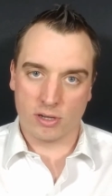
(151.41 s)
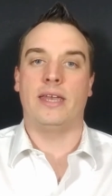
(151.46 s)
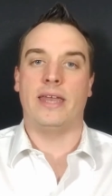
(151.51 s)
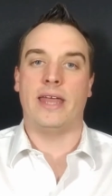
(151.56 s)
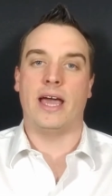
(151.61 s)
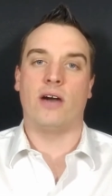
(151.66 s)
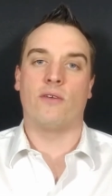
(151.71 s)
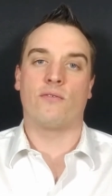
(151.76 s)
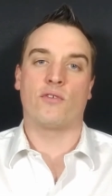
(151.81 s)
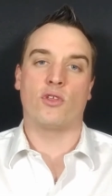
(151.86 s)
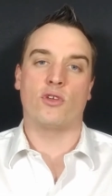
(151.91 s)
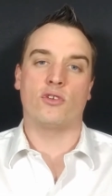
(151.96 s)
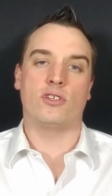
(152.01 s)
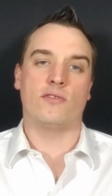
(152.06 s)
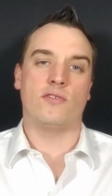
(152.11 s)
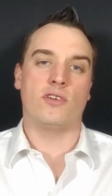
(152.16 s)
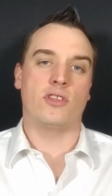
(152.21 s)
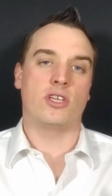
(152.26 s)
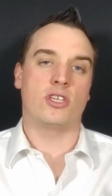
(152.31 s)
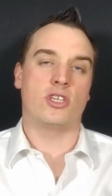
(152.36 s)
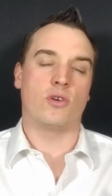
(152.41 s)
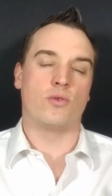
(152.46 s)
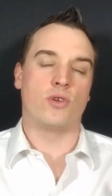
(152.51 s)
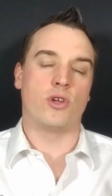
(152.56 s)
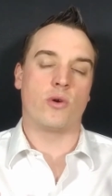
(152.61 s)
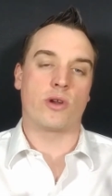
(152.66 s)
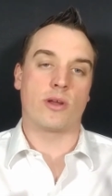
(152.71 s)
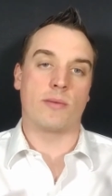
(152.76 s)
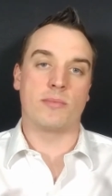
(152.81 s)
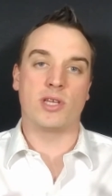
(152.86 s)
Now, for those of you that don't
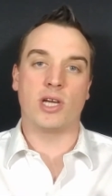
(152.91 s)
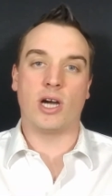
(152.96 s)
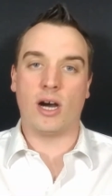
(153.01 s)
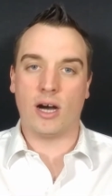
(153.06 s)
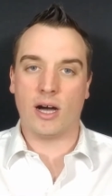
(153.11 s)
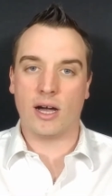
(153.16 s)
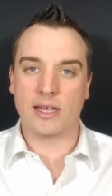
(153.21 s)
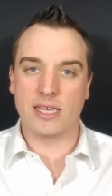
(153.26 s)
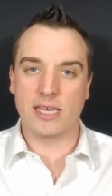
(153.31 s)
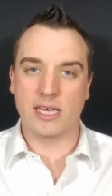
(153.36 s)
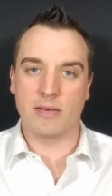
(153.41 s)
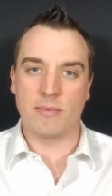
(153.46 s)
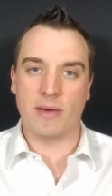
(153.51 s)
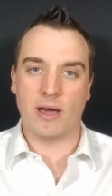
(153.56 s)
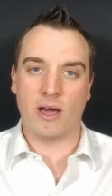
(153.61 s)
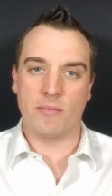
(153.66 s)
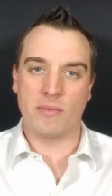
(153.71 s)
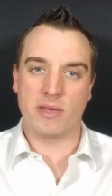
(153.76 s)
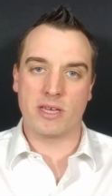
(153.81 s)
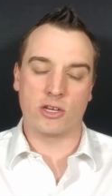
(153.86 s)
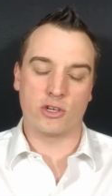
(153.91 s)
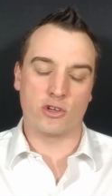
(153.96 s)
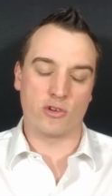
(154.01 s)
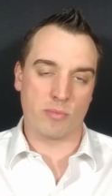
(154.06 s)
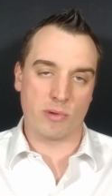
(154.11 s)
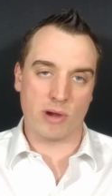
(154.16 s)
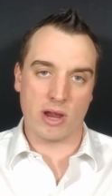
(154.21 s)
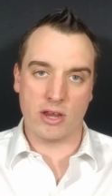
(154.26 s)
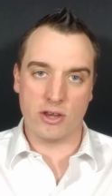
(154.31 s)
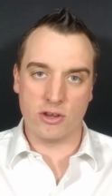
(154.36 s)
know what I'm talking about because you're
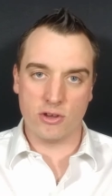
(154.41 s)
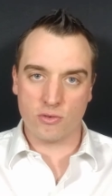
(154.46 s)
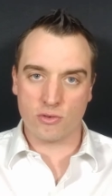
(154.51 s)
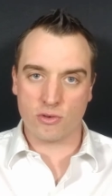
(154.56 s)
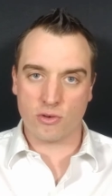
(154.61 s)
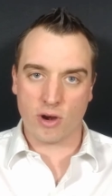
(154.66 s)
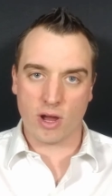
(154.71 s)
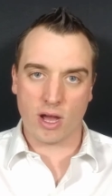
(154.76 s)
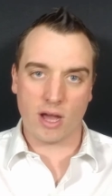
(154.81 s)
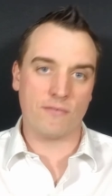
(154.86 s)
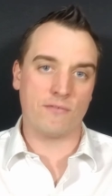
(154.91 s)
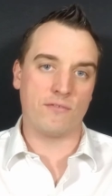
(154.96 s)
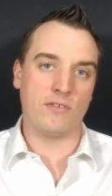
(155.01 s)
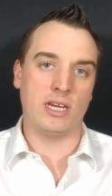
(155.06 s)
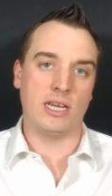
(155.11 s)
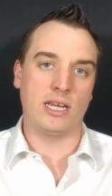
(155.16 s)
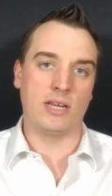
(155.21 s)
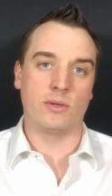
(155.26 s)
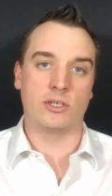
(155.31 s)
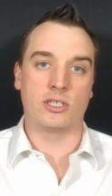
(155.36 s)
brand new to raw feeding,